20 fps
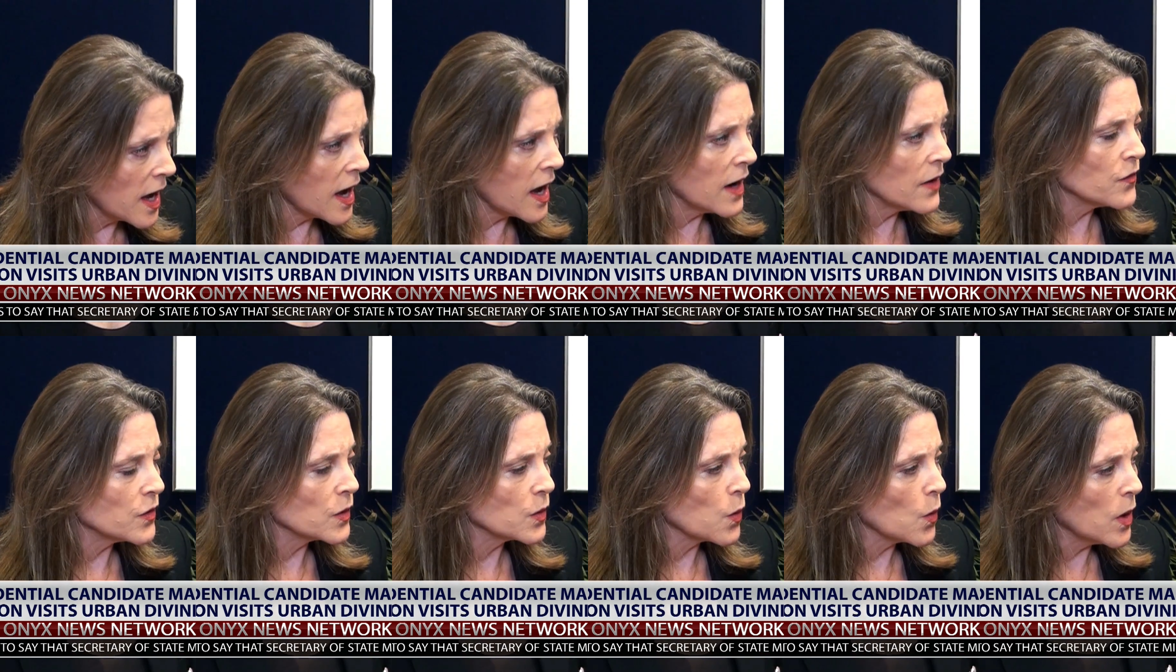
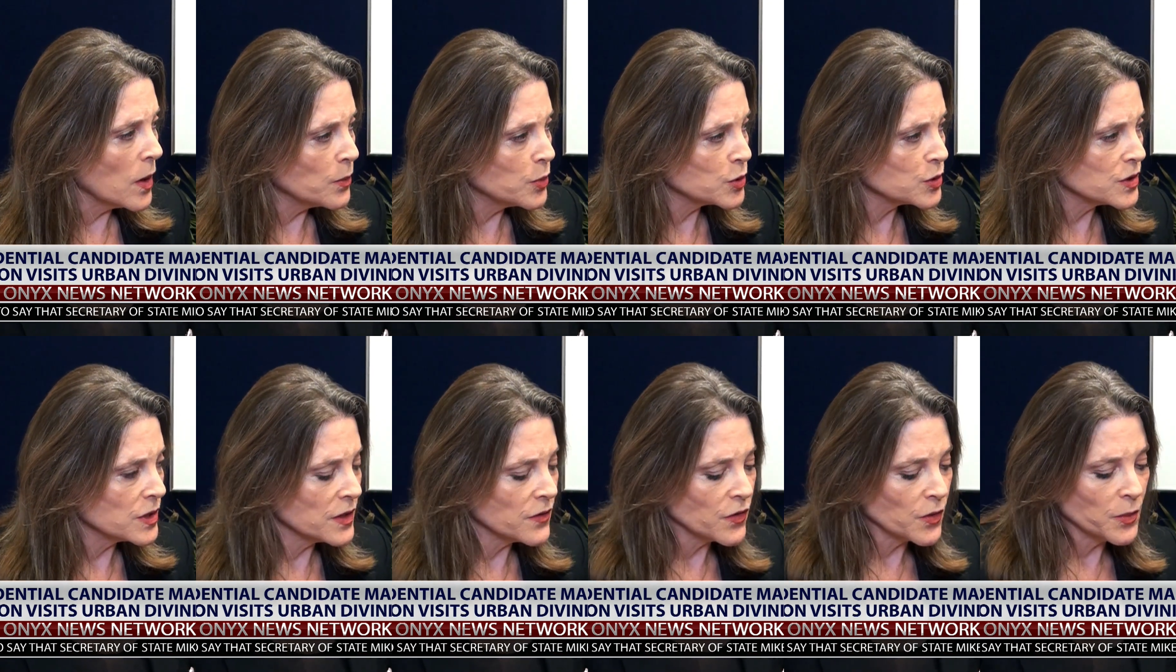have, with
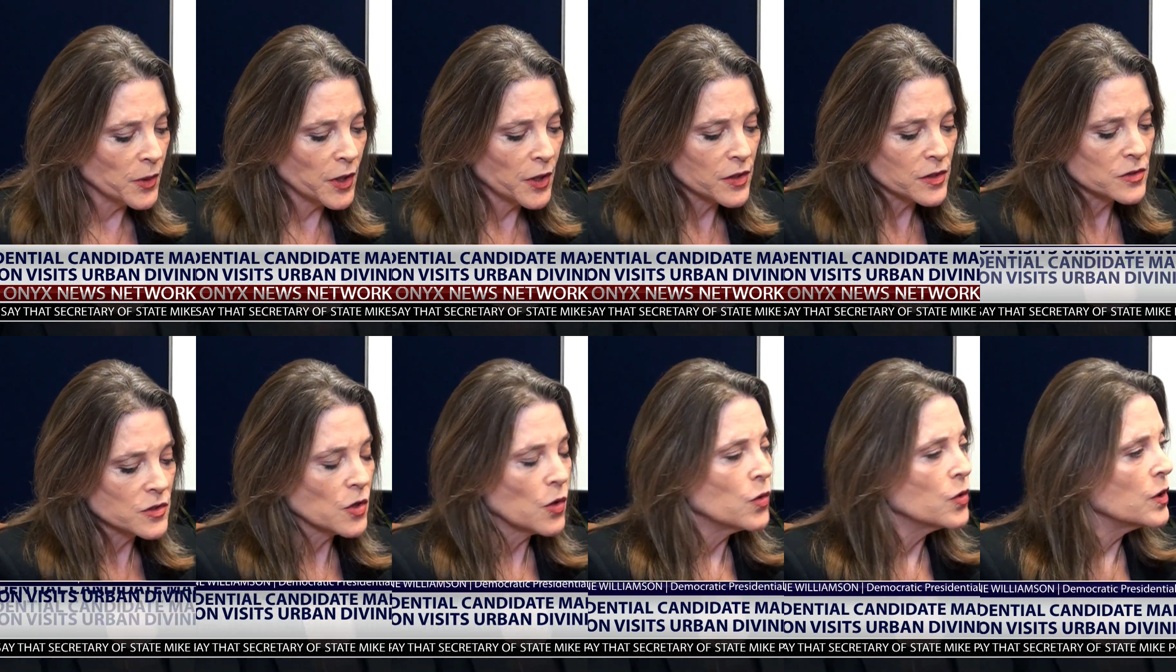1% of
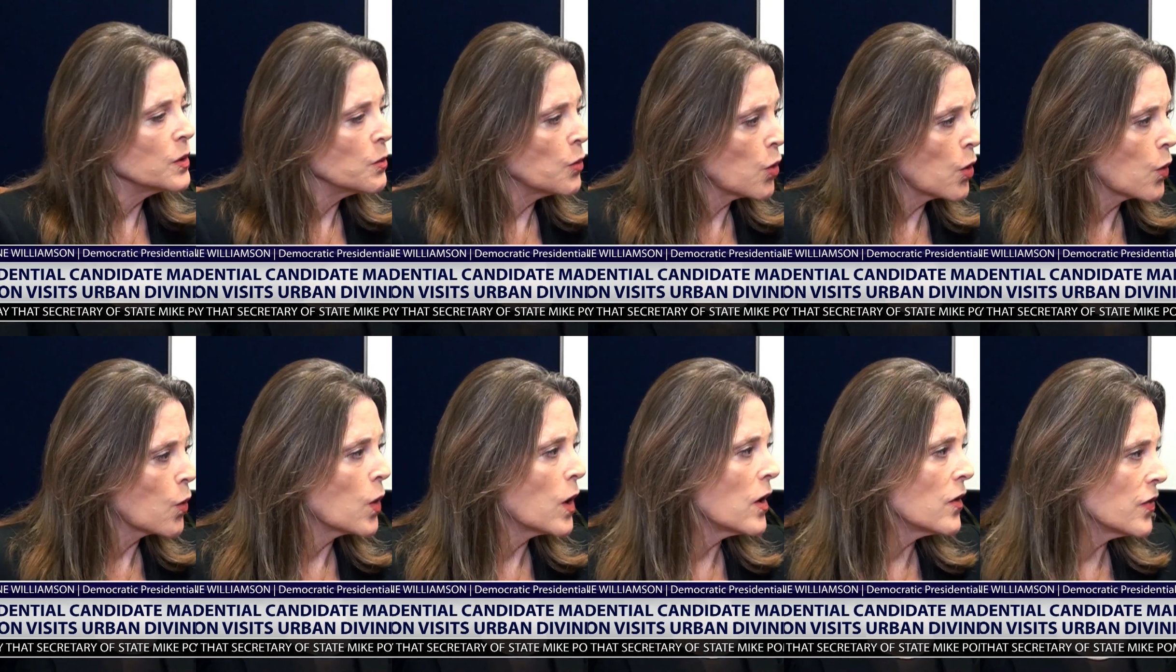Americans owning
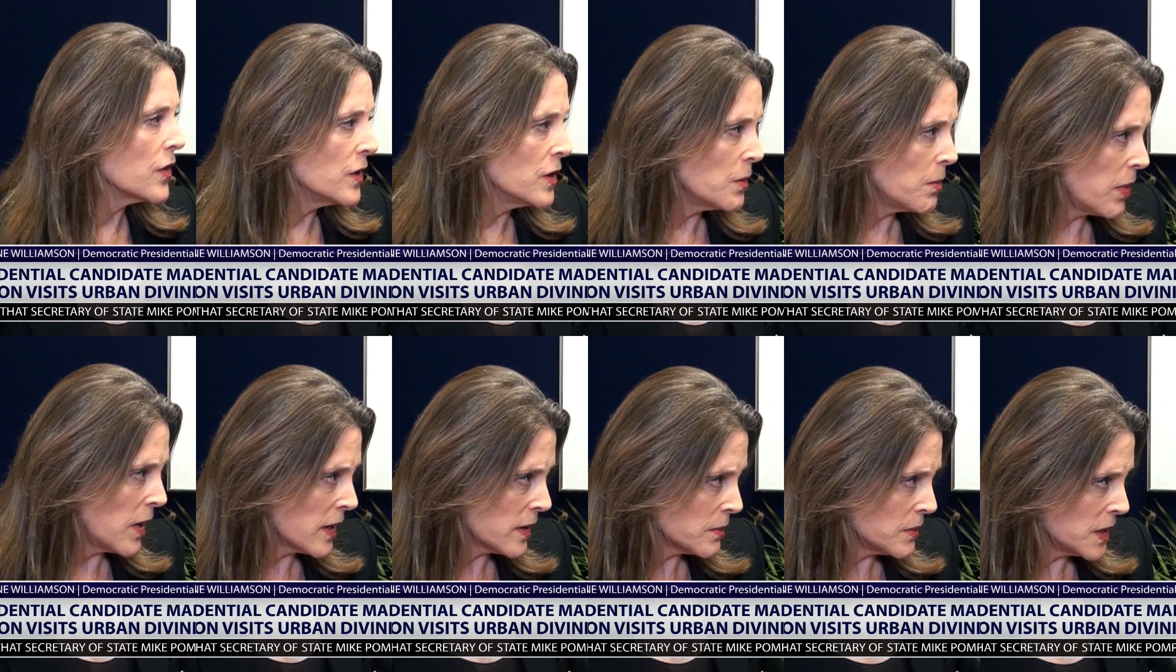more wealth than the
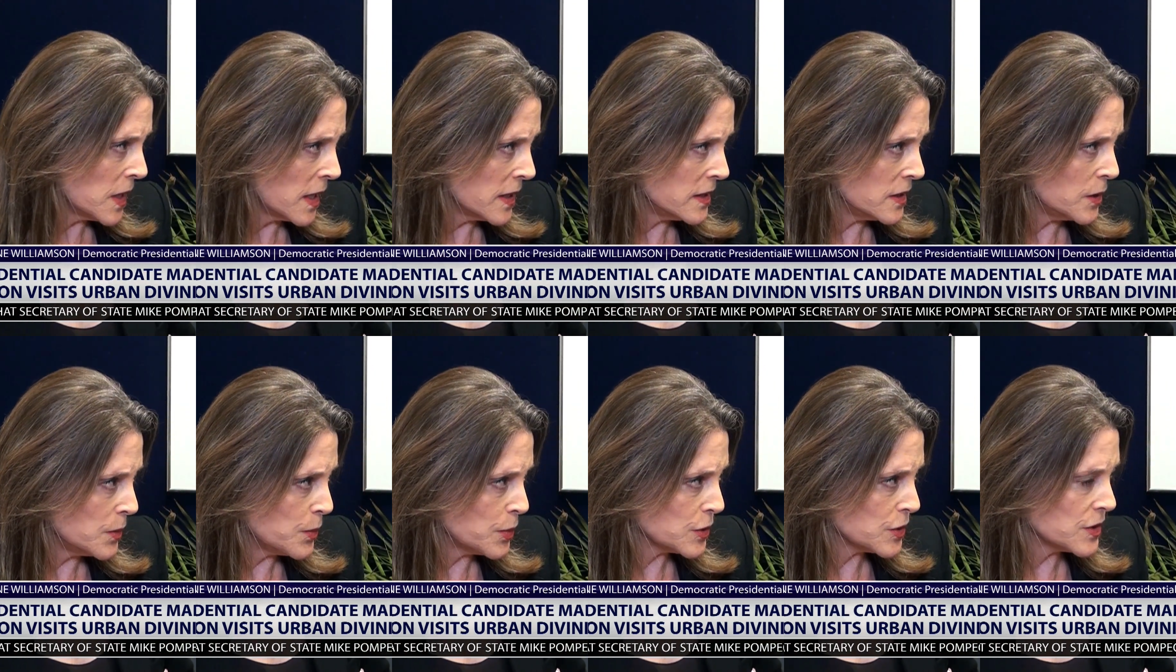bottom
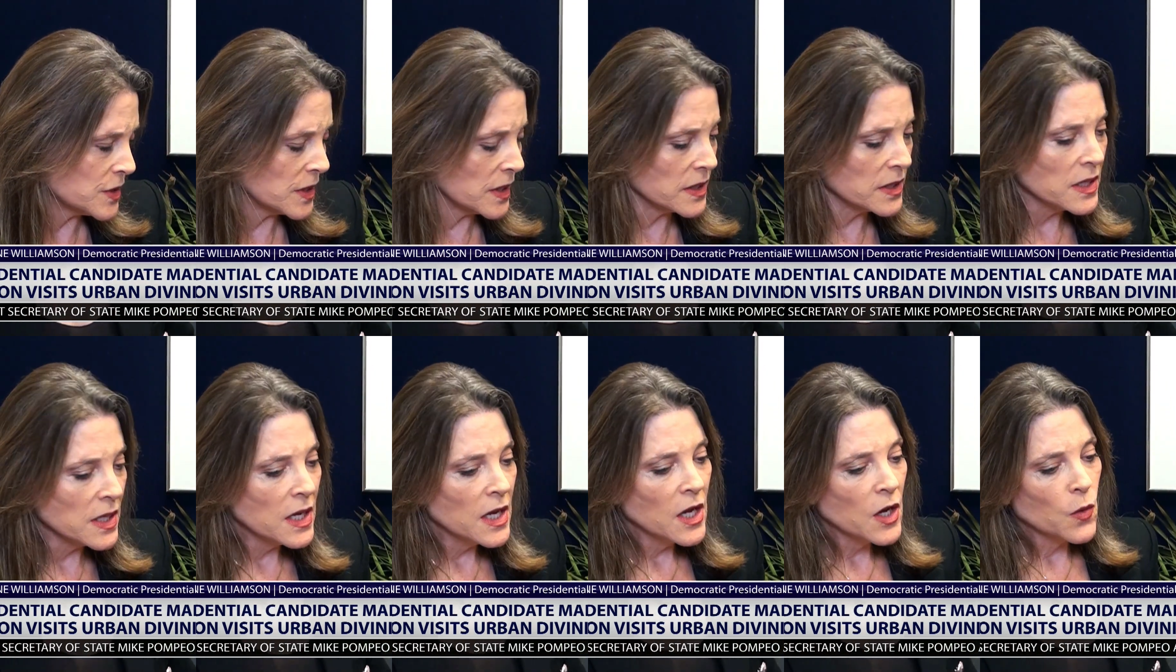90%,
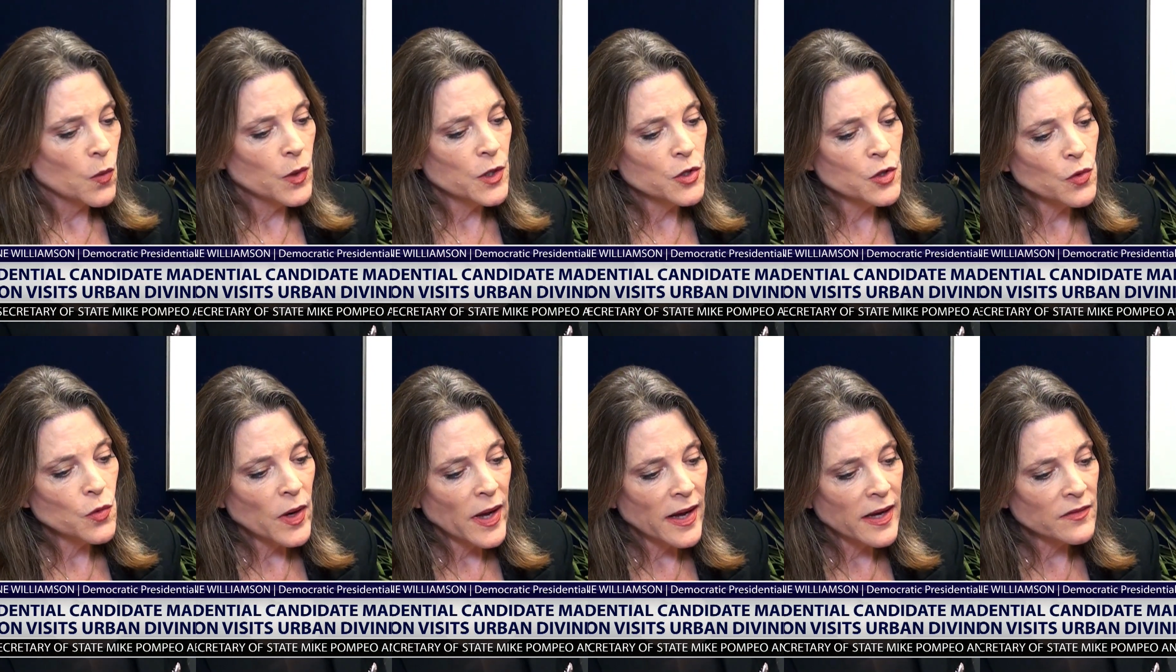when
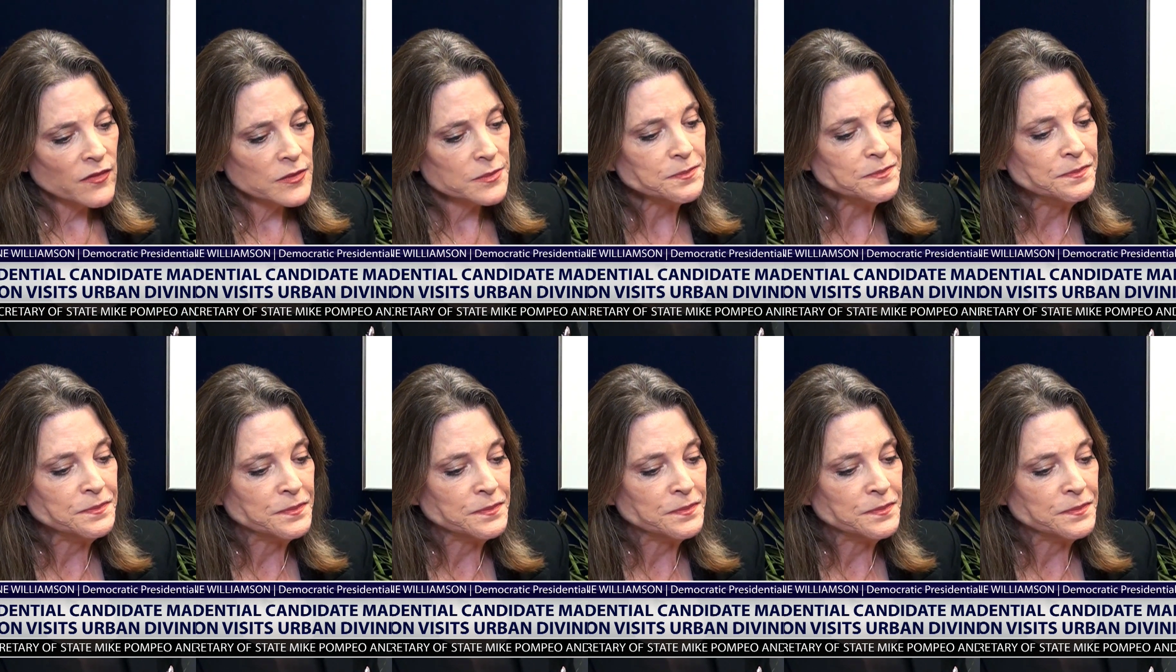you have